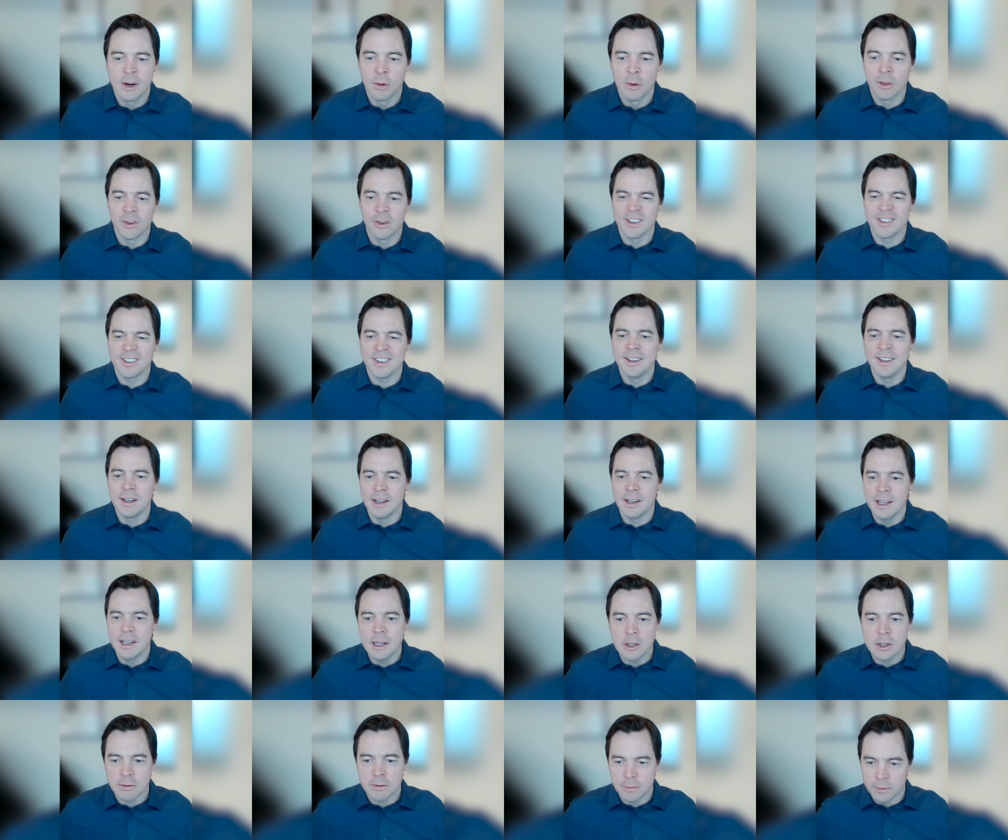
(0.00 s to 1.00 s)
whether it's
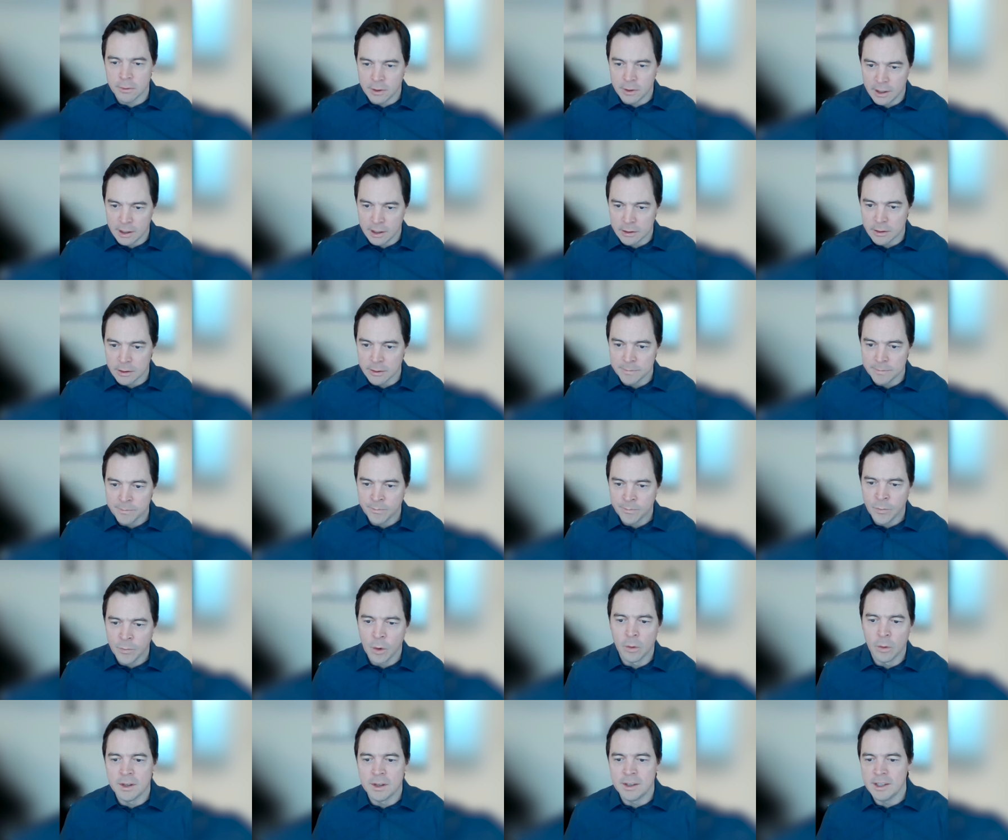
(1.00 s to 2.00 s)
Indonesia for nickel
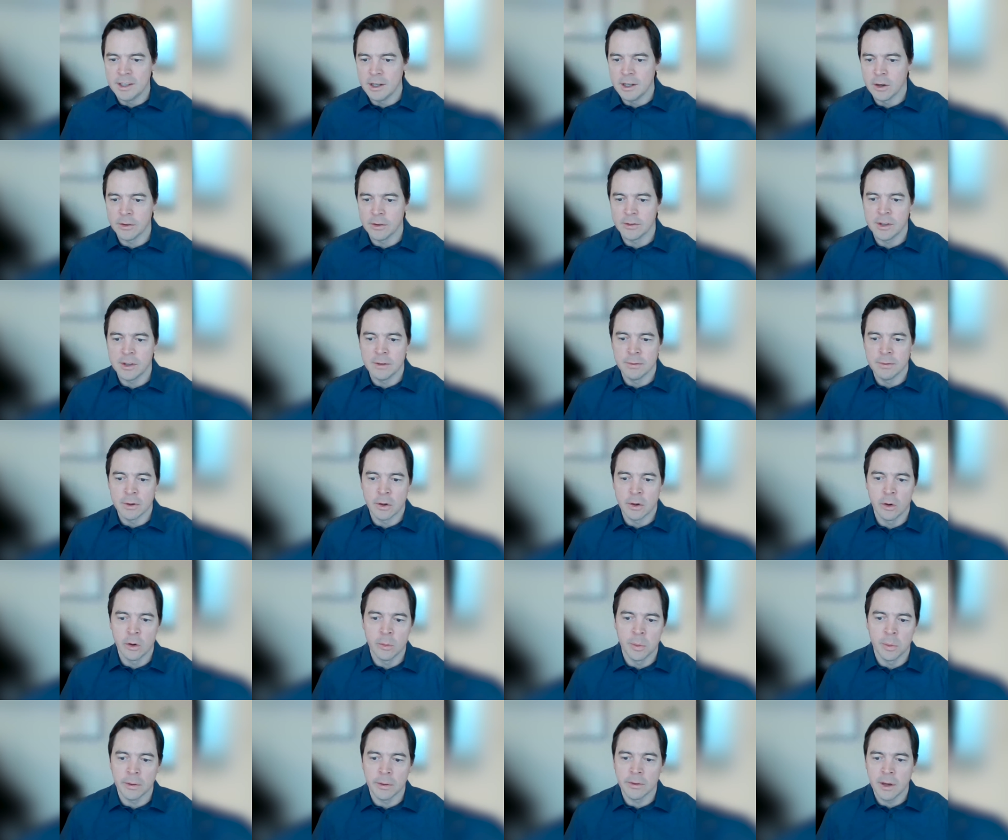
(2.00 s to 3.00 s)
or the DRC for
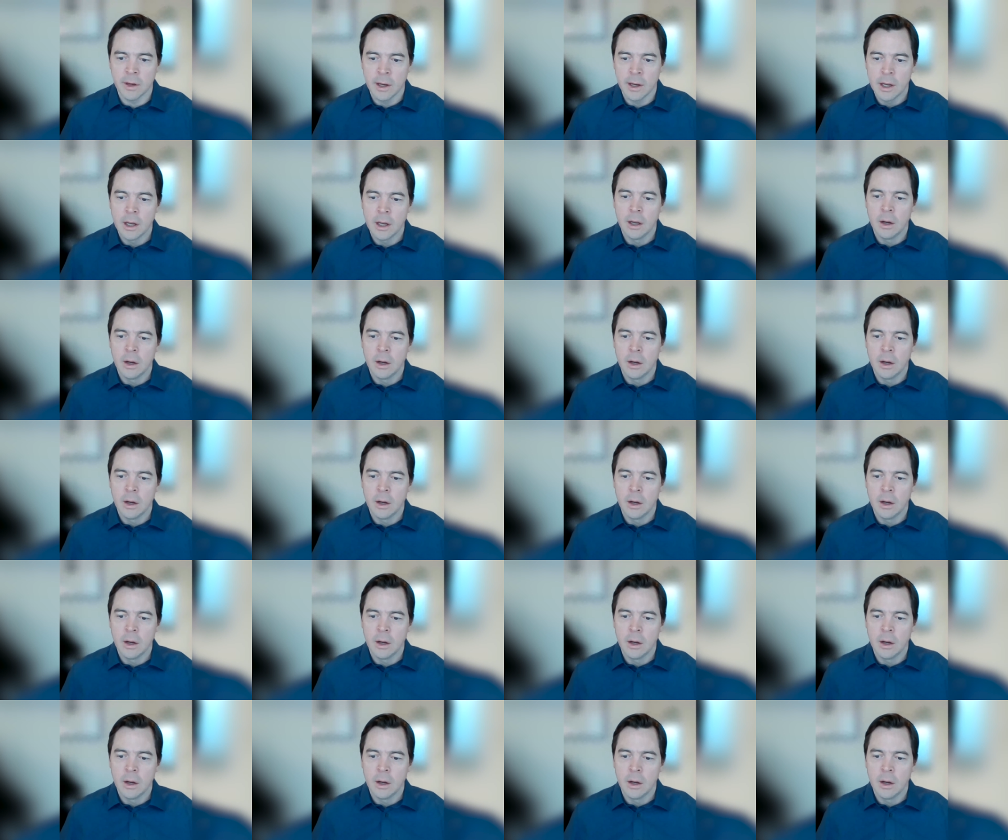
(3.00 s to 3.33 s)
cobalt,